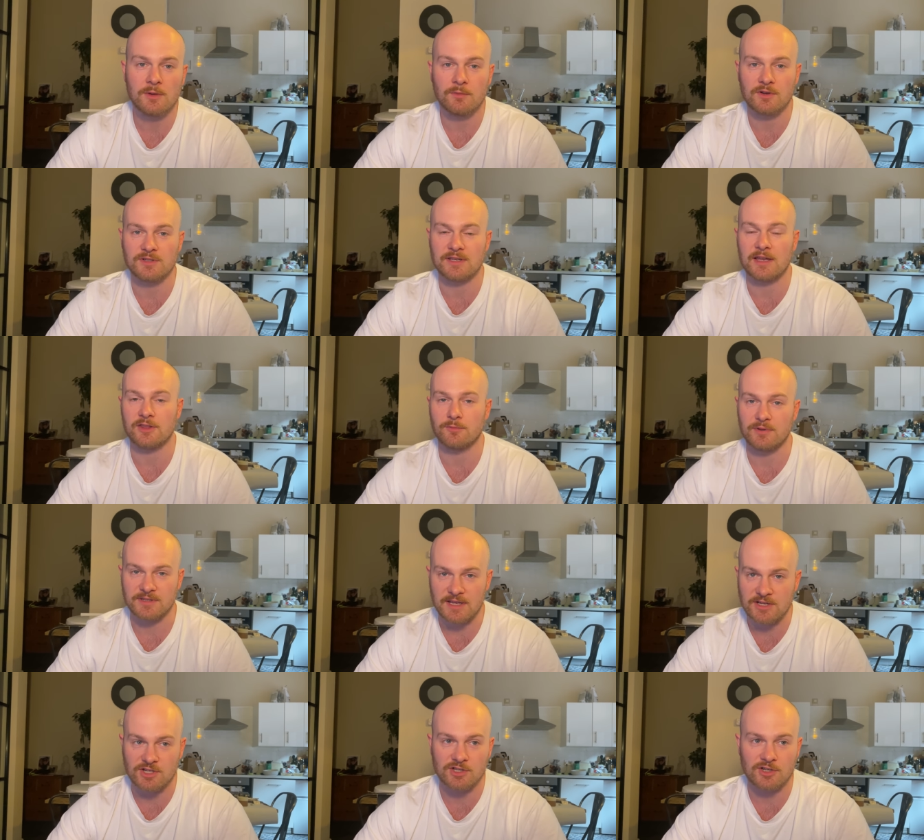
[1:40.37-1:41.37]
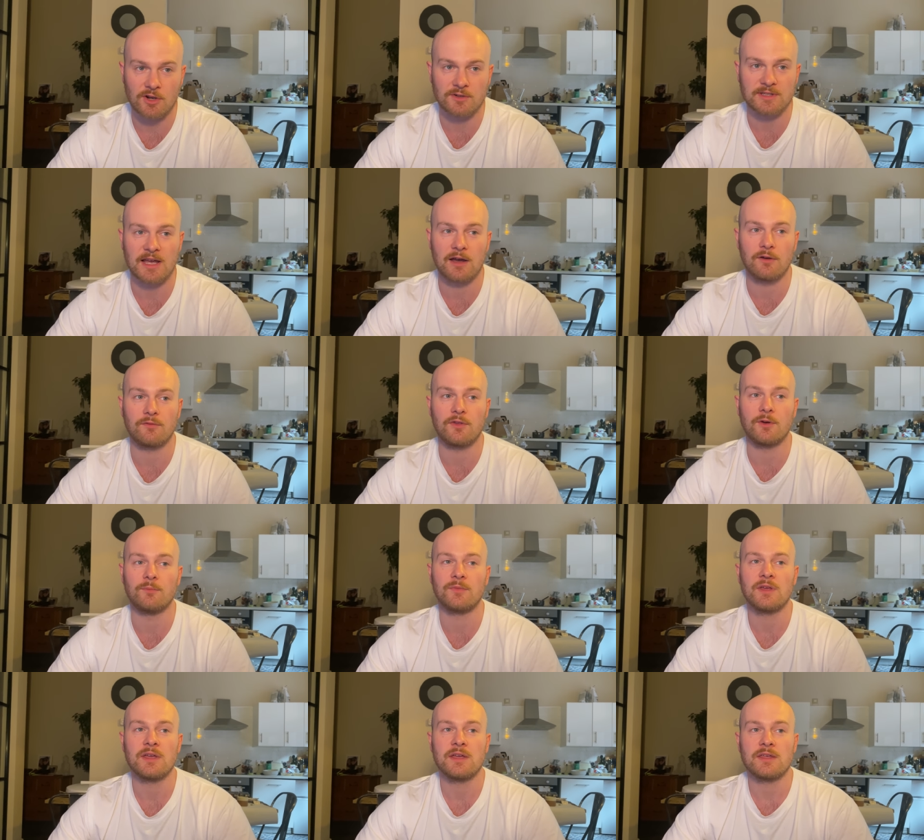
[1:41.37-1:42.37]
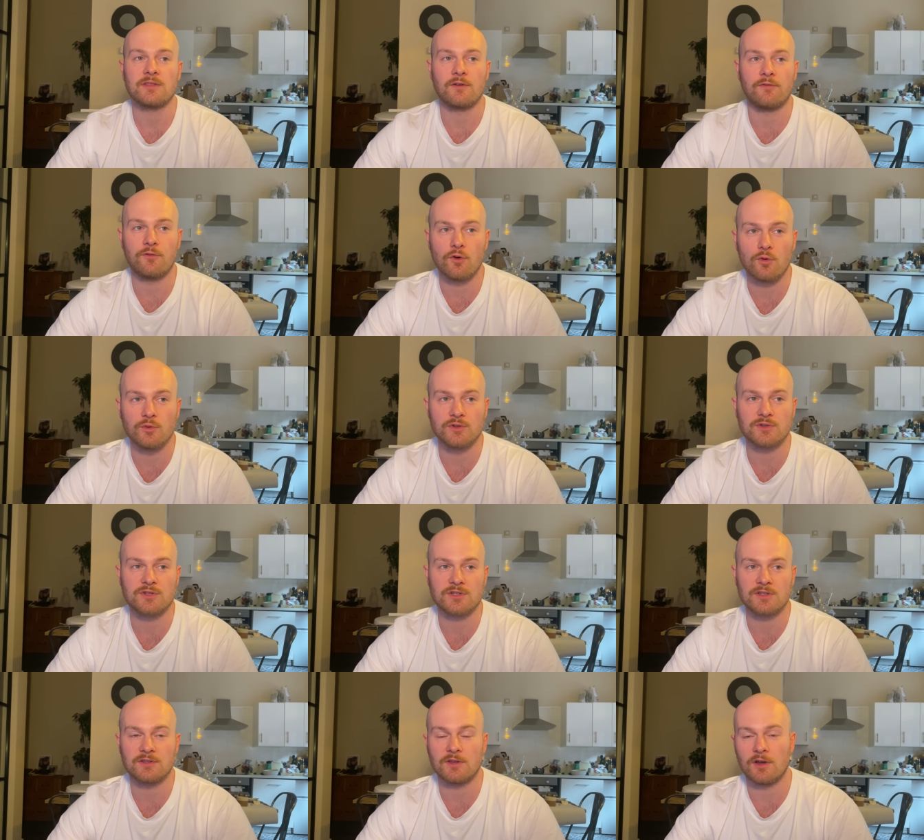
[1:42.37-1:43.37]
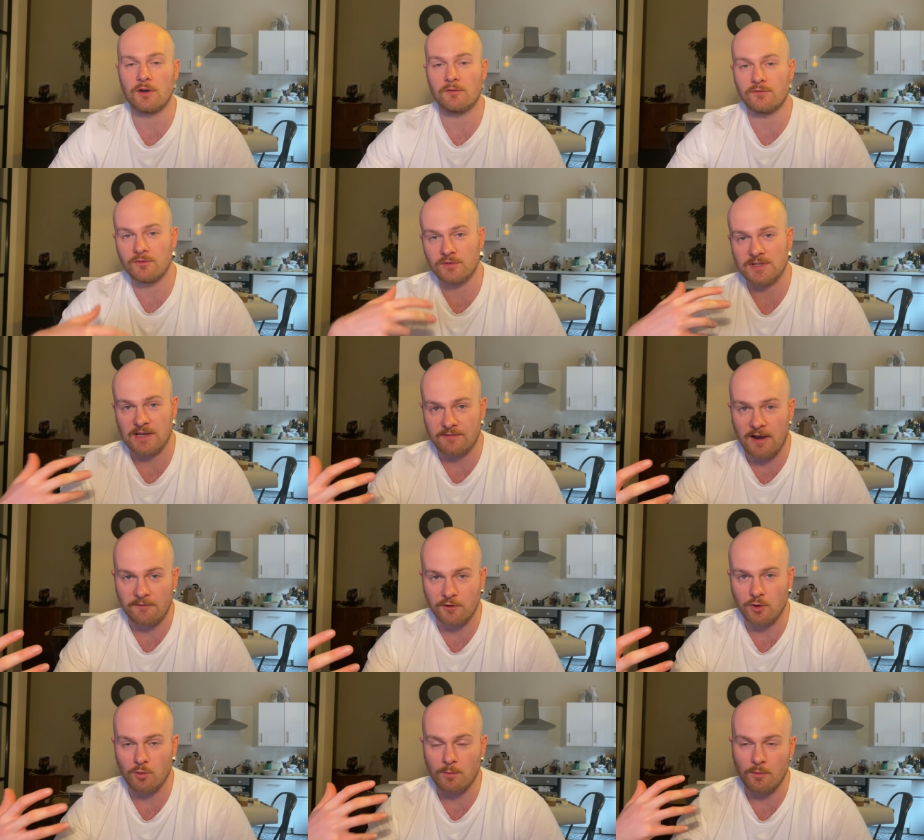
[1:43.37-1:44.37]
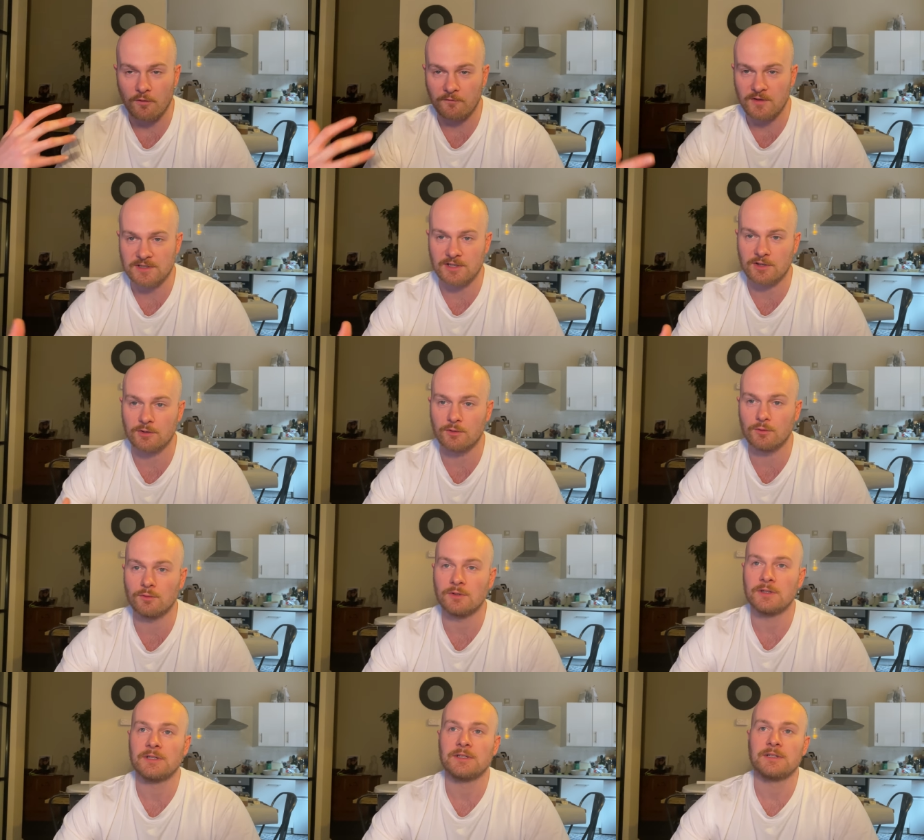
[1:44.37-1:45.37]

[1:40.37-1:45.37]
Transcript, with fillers: because they had the possession choked out of them. The forwards of South Africa were more physical.